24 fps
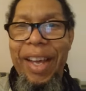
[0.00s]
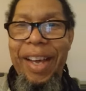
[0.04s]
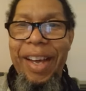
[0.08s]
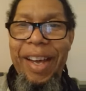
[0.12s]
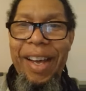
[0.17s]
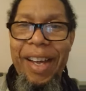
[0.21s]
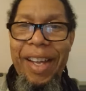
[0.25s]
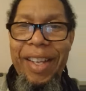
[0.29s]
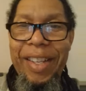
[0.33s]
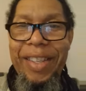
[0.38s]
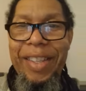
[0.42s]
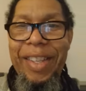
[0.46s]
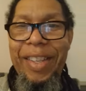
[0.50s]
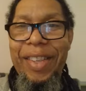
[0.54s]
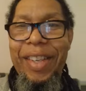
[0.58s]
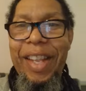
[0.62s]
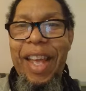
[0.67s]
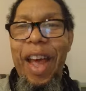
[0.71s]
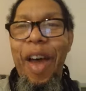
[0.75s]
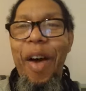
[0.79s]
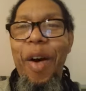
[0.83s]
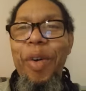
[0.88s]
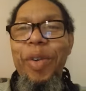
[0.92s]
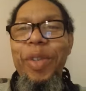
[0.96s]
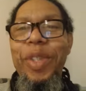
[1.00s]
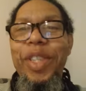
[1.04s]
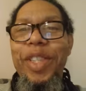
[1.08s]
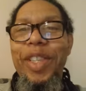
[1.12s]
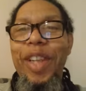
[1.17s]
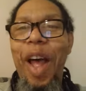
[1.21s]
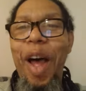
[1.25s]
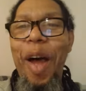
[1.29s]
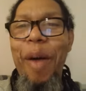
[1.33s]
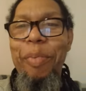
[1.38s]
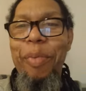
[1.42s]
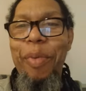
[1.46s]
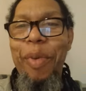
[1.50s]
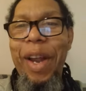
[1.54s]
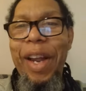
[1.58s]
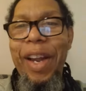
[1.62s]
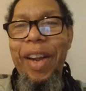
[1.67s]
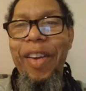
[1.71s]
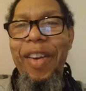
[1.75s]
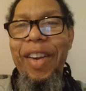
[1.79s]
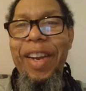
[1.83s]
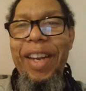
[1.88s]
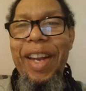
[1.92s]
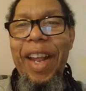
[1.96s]
the whole Stomp
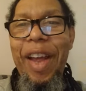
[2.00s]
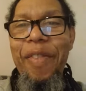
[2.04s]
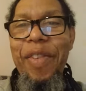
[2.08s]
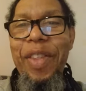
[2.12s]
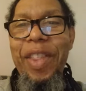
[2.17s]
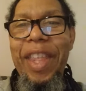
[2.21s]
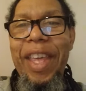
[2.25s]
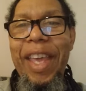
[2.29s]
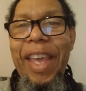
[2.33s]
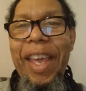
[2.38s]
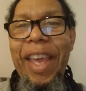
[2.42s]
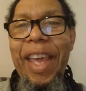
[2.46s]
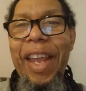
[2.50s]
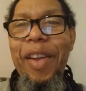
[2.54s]
record and everything.